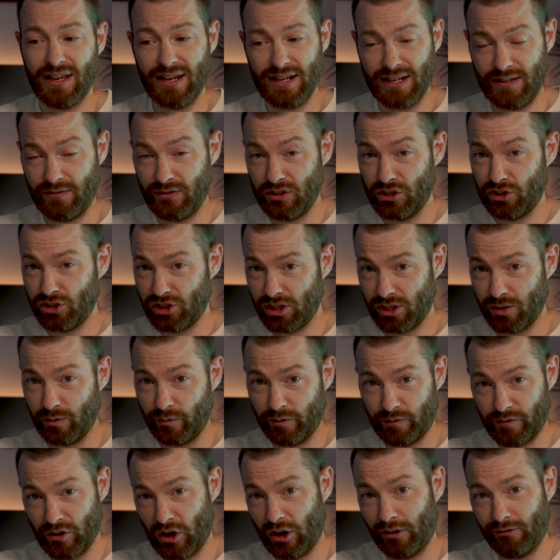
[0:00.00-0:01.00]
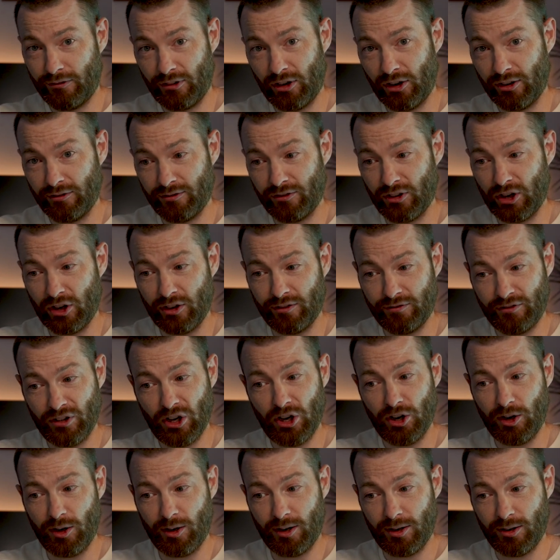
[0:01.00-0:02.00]
And if you shoot
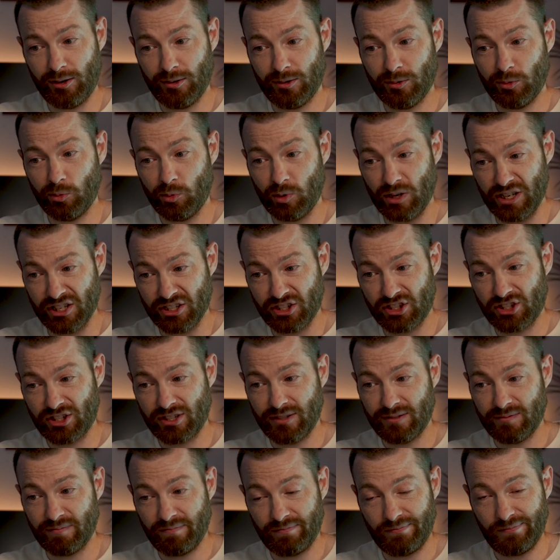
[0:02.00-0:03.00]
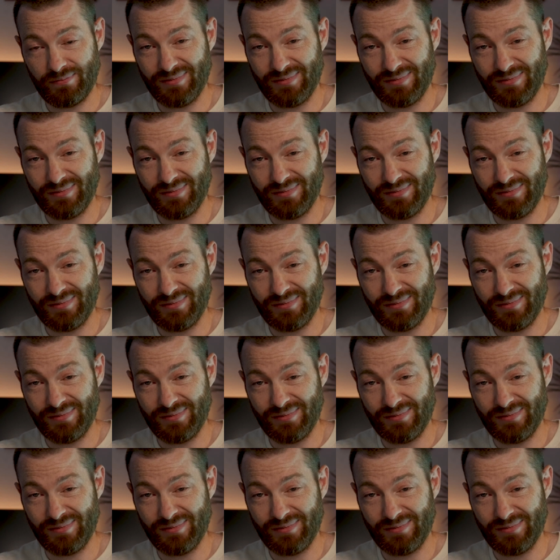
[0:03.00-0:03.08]
4444, which,